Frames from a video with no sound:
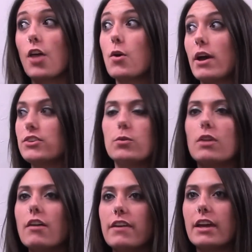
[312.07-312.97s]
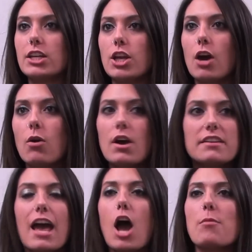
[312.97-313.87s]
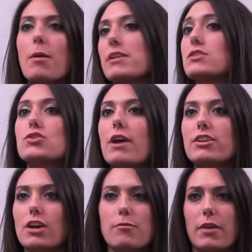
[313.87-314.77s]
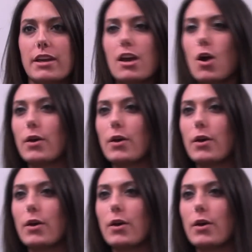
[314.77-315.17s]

Although I do love it, you know, now as a director, I'm like,